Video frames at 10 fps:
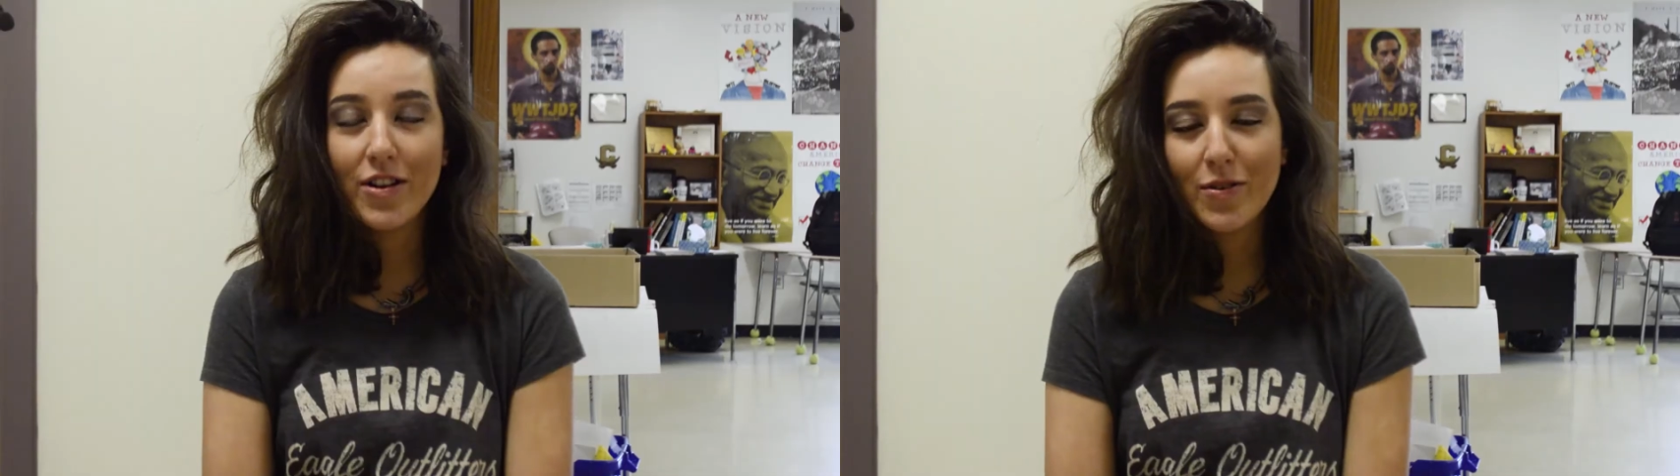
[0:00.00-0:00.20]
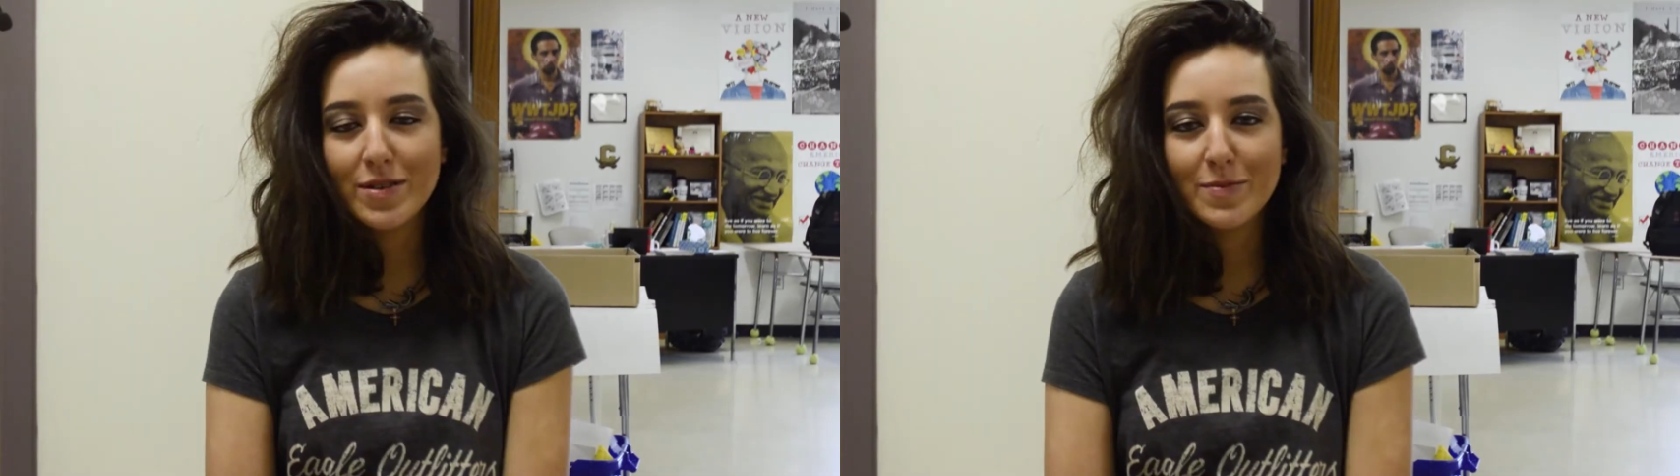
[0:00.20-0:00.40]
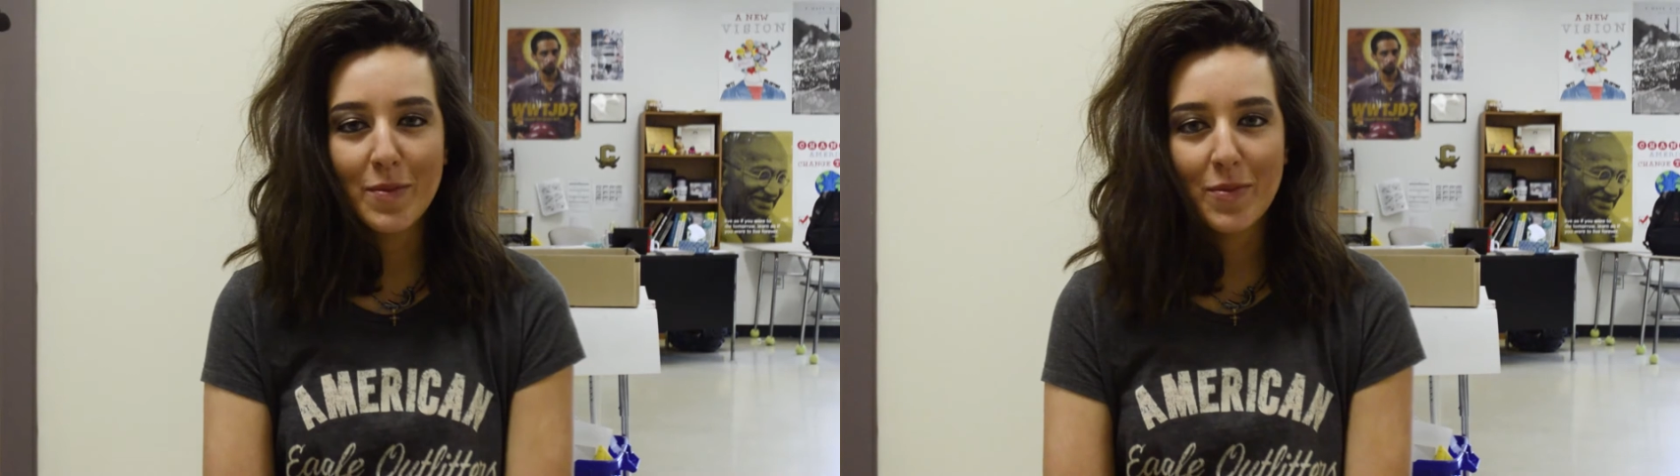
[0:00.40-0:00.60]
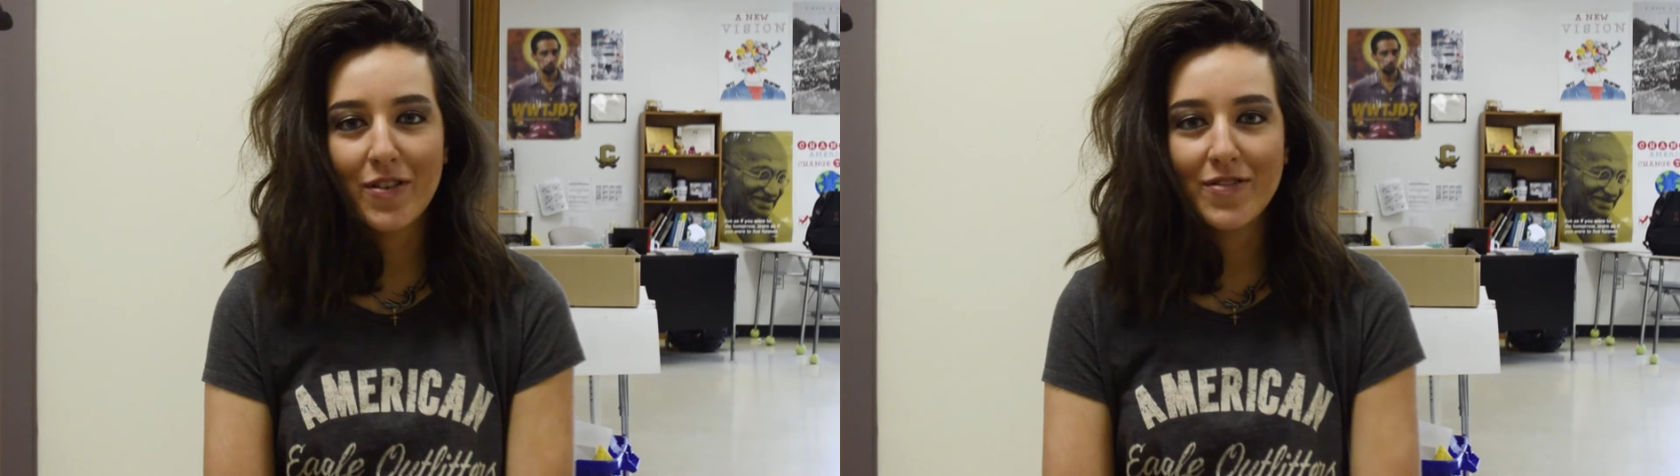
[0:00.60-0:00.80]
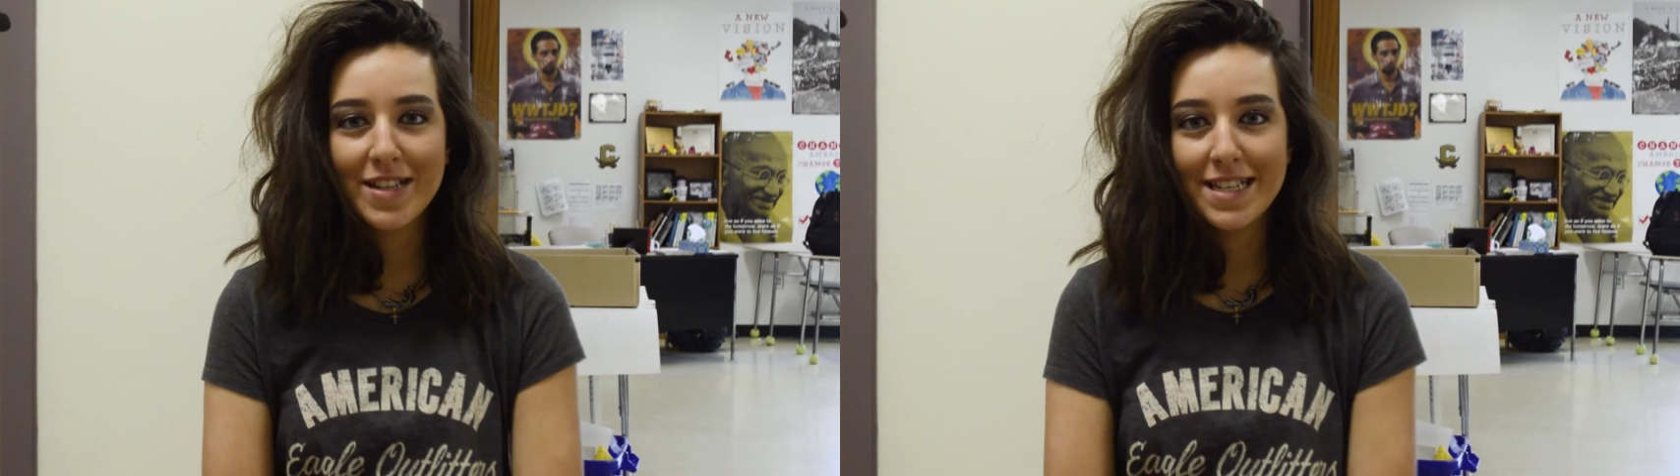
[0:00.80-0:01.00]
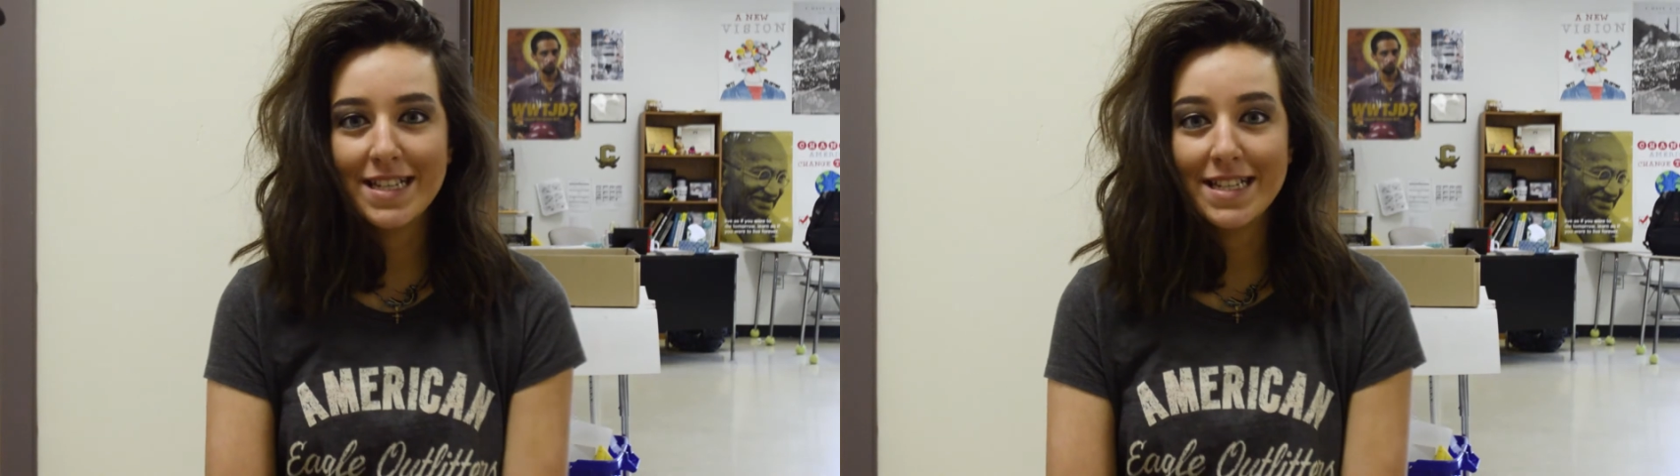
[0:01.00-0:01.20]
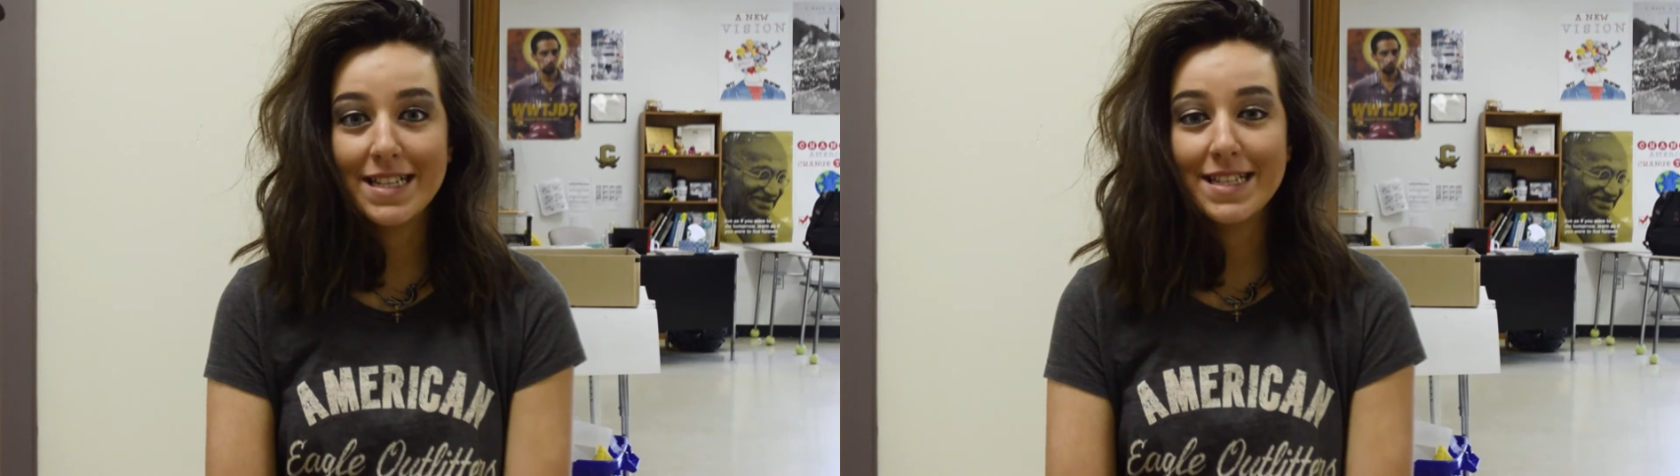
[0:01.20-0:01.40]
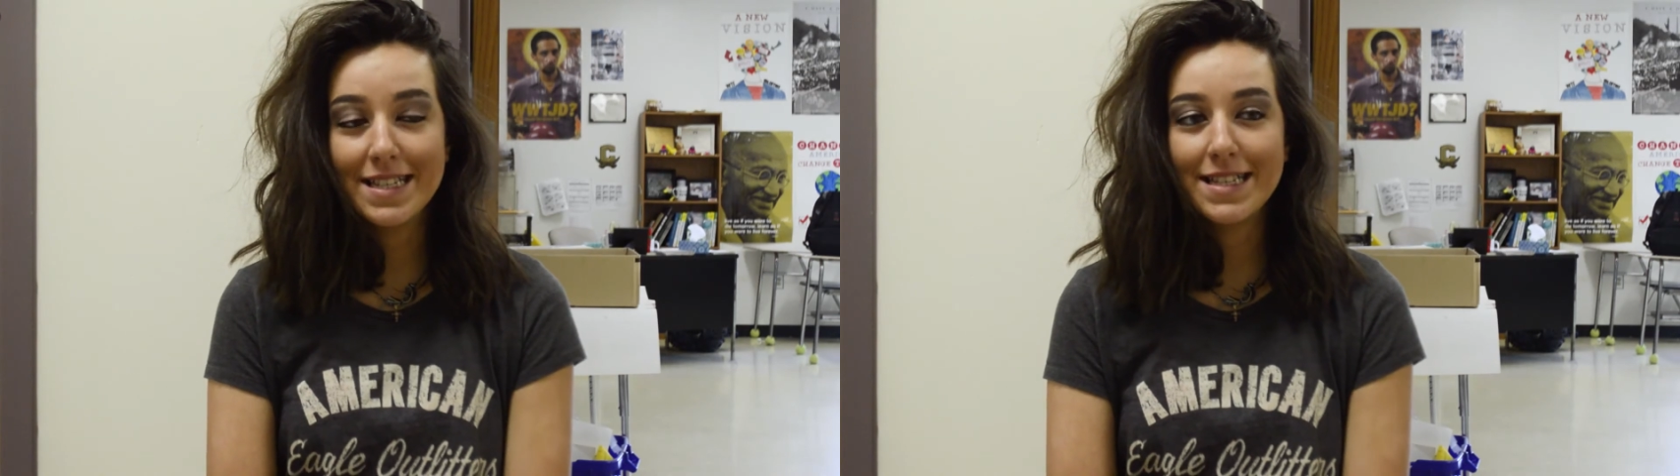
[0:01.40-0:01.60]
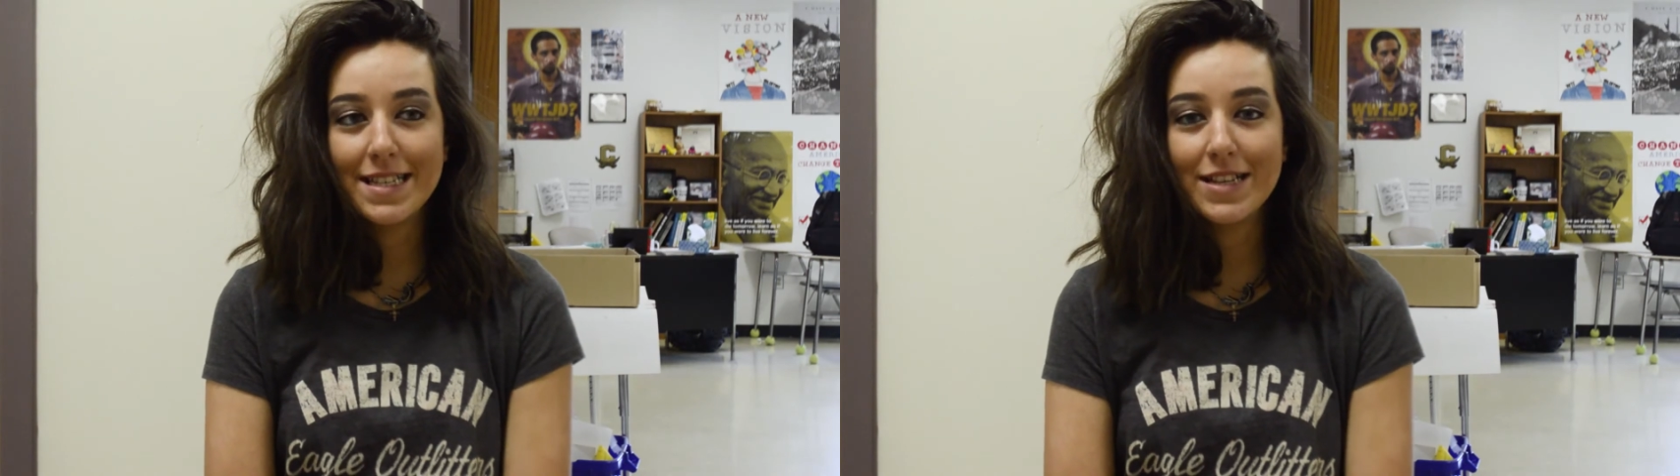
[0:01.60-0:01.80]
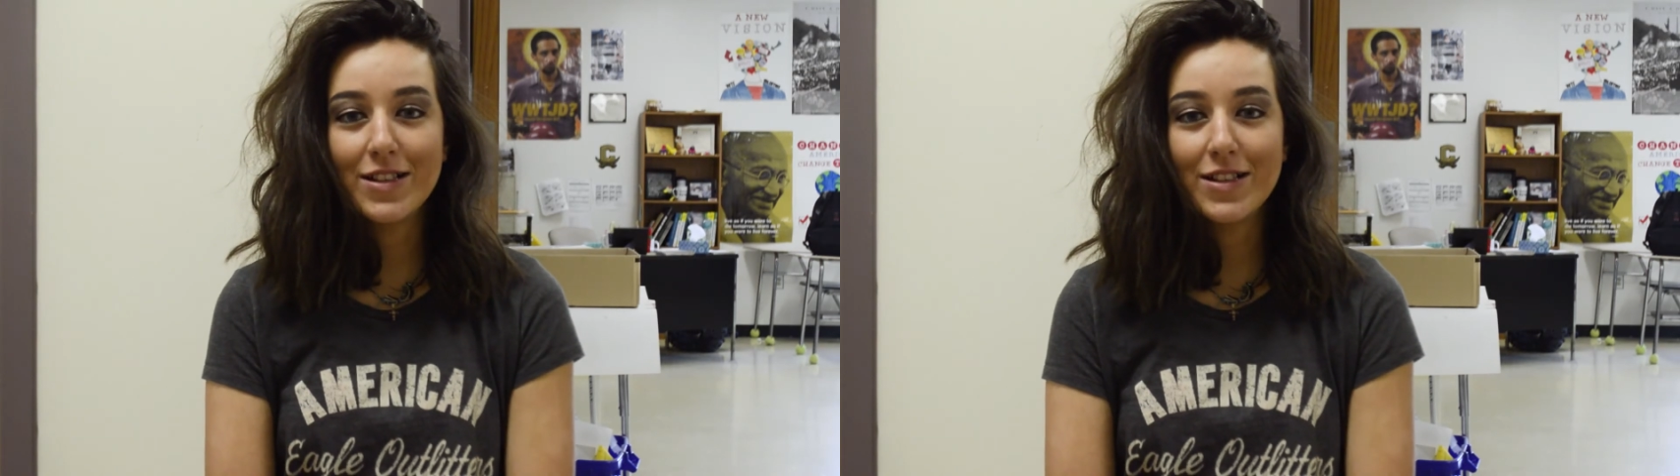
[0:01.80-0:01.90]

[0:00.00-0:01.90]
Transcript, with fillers: newest member of the TTCC